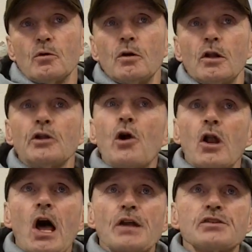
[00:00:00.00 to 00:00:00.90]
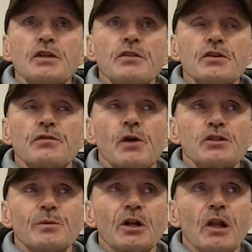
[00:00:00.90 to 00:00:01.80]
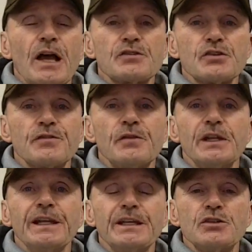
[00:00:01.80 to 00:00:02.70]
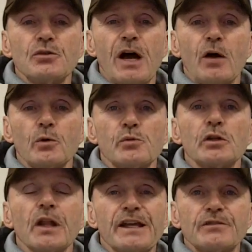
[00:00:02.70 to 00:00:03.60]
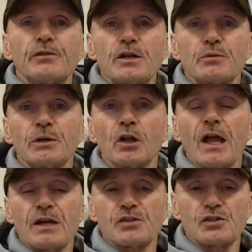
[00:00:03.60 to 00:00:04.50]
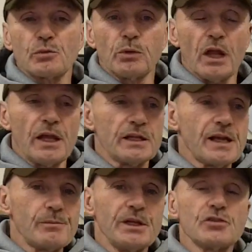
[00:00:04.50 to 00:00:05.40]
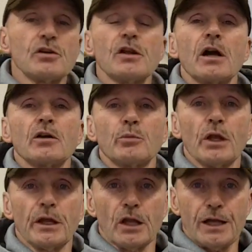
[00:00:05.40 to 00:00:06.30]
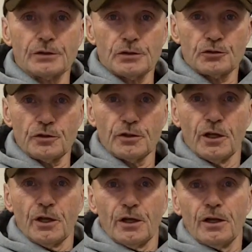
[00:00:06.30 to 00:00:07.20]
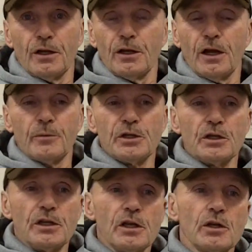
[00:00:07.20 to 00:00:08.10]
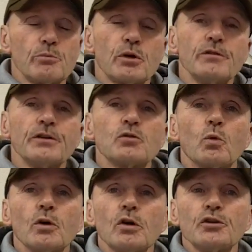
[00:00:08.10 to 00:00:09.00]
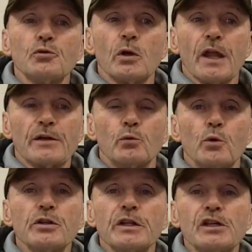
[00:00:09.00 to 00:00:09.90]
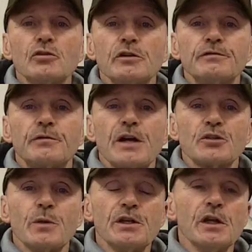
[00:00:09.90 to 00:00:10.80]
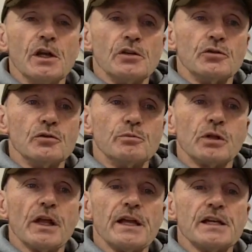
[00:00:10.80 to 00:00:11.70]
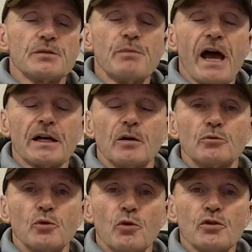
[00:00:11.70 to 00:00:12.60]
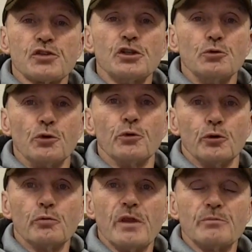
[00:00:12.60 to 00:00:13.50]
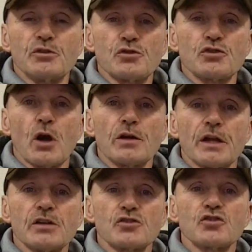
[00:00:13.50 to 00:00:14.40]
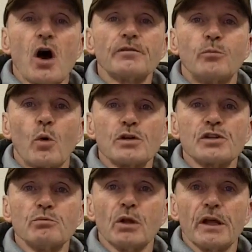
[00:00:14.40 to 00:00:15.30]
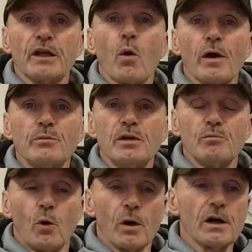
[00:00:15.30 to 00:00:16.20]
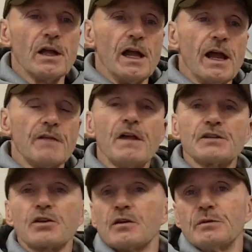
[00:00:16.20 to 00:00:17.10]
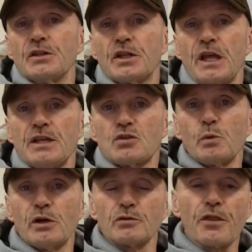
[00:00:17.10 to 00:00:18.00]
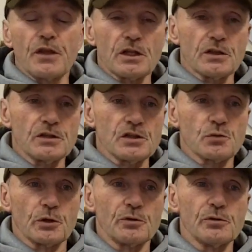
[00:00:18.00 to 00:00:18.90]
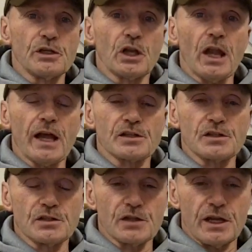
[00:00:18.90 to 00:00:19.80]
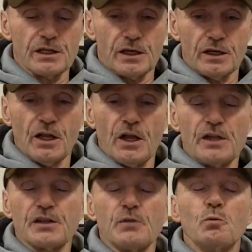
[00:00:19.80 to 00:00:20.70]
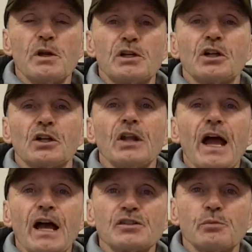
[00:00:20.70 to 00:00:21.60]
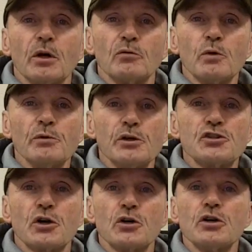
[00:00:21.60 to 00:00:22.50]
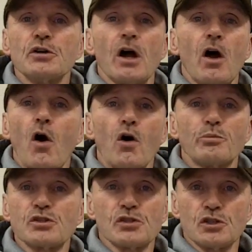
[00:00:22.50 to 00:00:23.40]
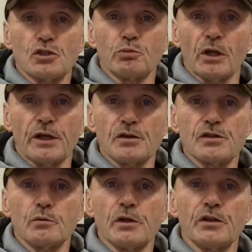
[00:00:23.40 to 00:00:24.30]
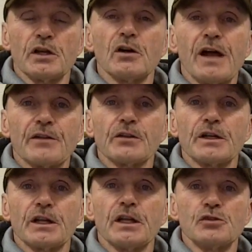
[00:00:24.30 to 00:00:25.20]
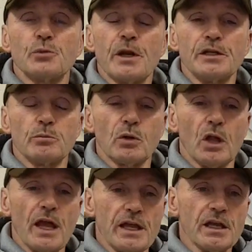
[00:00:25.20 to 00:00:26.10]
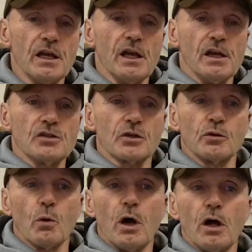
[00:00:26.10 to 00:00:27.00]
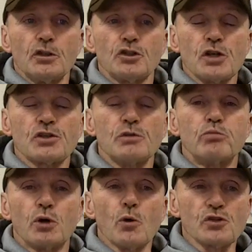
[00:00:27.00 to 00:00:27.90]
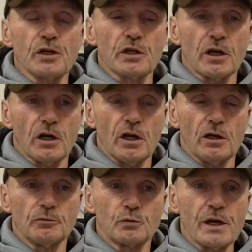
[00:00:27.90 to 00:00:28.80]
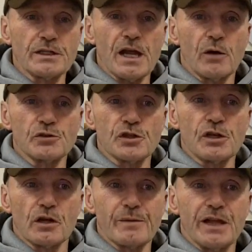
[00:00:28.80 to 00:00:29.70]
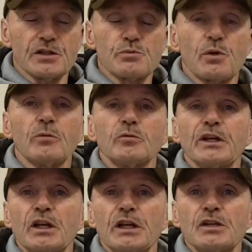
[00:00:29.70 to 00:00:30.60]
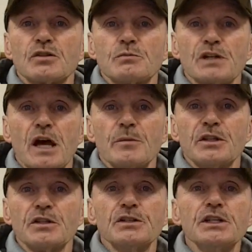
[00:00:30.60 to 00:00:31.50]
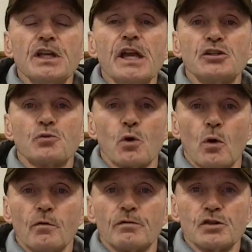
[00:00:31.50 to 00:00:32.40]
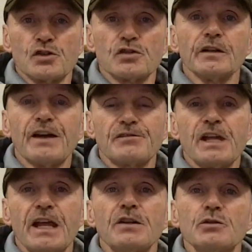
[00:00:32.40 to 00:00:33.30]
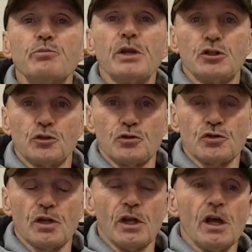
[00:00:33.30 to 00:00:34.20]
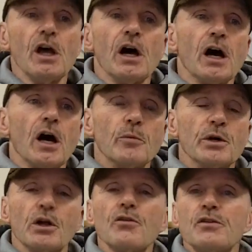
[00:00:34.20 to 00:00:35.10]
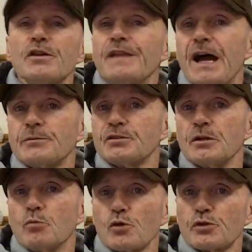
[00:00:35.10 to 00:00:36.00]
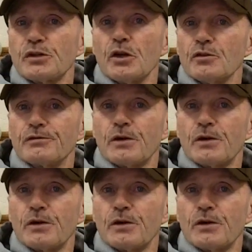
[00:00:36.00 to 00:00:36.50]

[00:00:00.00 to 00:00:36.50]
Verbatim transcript: Well, in all honesty, this freshman class is fitting into how we would like freshman classes to play, and that means they're not going to play a lot this year. Uh, I mean, in a perfect world, you would like really good freshmen to play as backup roles and you groom them to start as sophomores and play quite a bit more, and that's going to be the case. We don't think that this recruiting class is a, uh, is a weak class, but we return all position players that we think are athletic kids ready to play. So the, uh, Justin Brozick uh, right now is a young man that's probably going to get some time at the DH role versus left-handed pitchers. Uh, but other than that, uh, most of the other